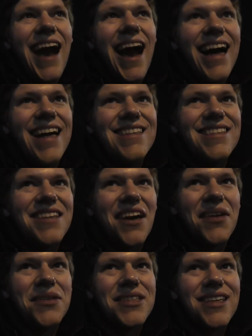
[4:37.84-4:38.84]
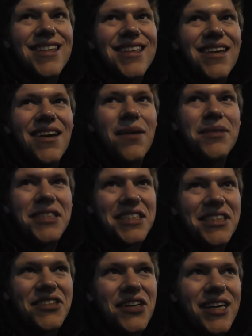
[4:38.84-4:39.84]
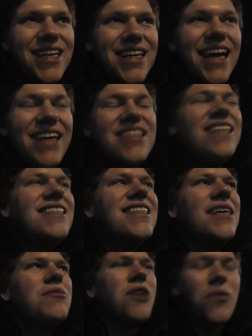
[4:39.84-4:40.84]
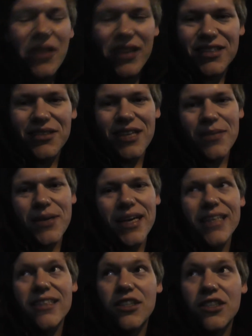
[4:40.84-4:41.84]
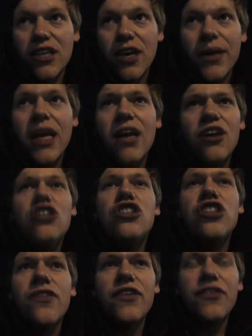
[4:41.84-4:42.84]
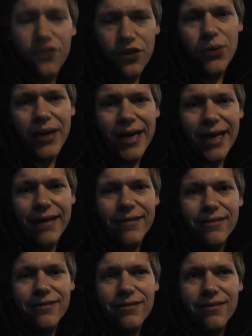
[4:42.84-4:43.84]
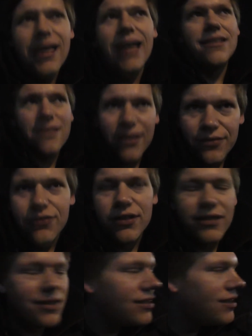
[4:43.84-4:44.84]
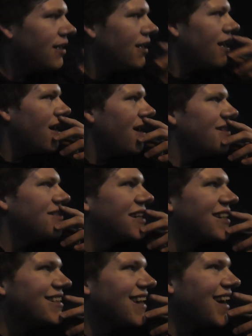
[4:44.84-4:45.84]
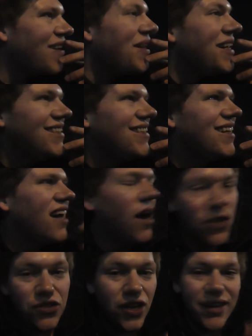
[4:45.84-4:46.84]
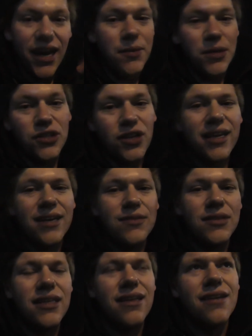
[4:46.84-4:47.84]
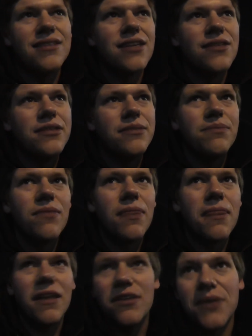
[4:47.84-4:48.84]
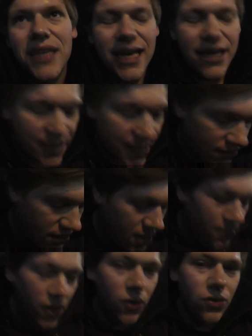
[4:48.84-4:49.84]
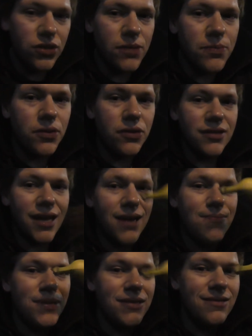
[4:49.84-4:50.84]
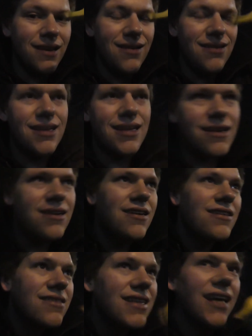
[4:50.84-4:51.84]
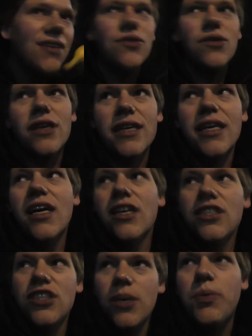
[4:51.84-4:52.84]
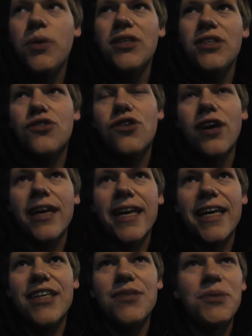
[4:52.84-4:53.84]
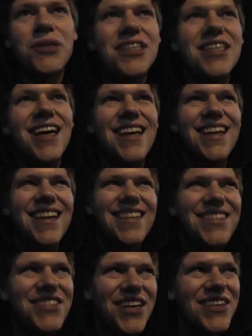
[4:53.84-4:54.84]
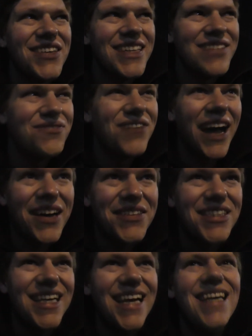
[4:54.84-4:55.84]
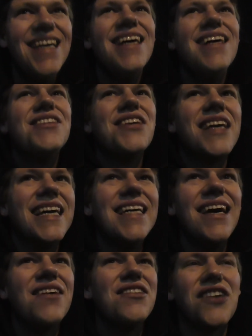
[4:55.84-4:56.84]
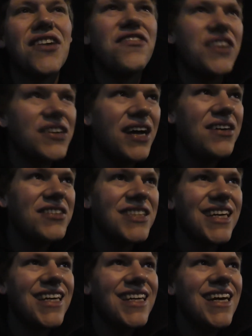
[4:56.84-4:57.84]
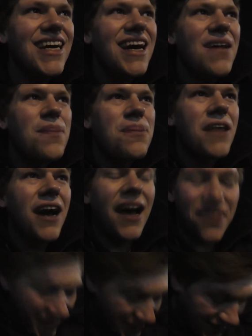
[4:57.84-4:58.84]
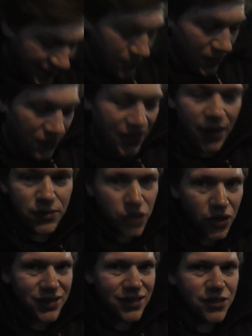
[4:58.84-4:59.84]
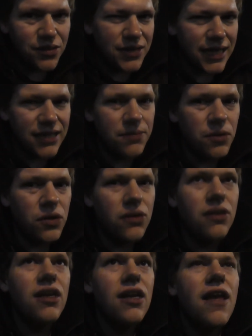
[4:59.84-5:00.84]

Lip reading: And I was like, I'm just going to try it. It seems like what they're doing at the minute is they're just going, shove a fruit in it. That's different. So I'll try that. I'm going to try that in the hotel room. I don't want to get out now. But I also bought a banana. That's right. Your boy's trying it. Your boy's trying to eat healthier, trying to feel healthier. And this is my new thing. I'm trying to do this more.